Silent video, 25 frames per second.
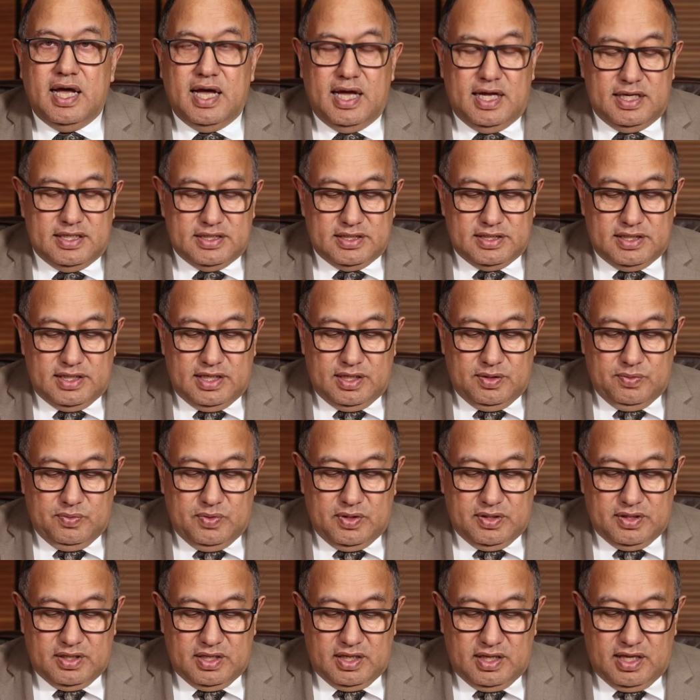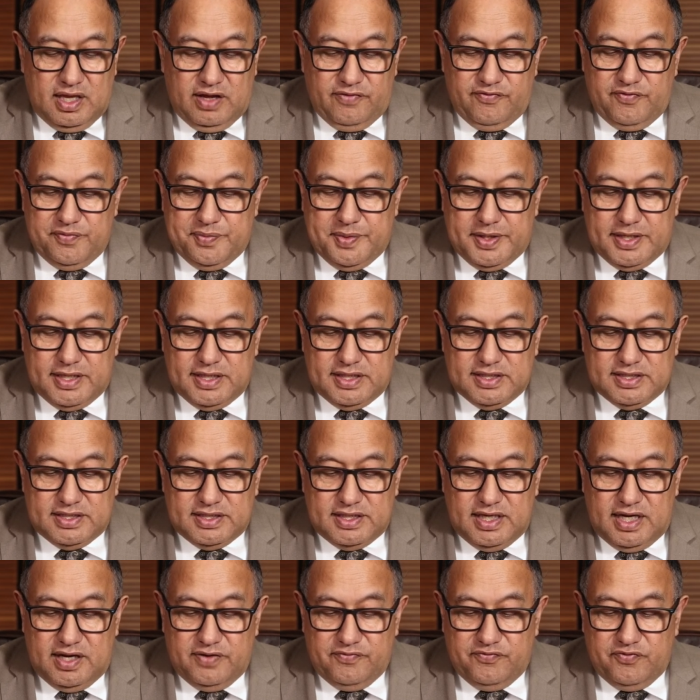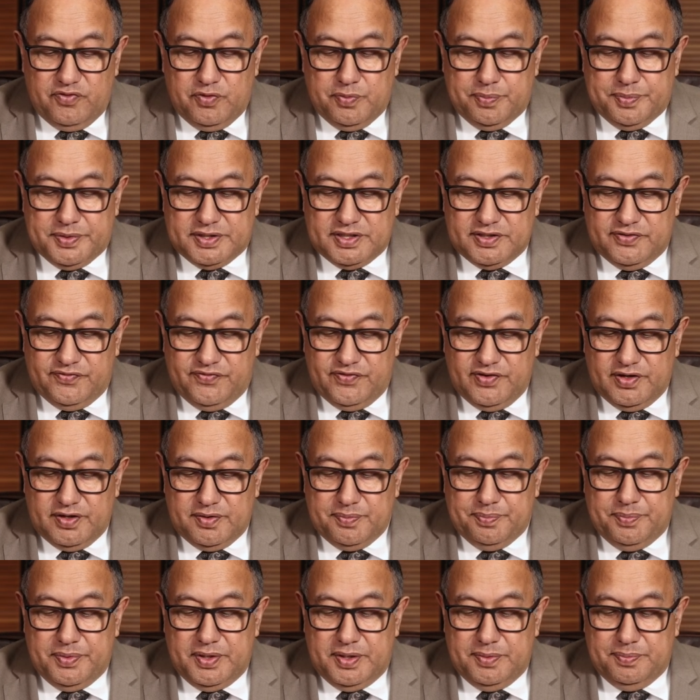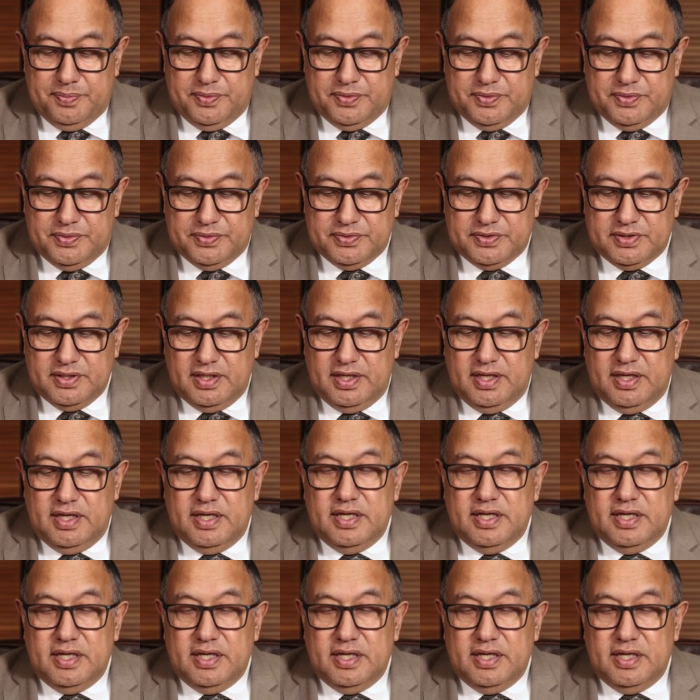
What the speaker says: asking what the government has done for Pacific peoples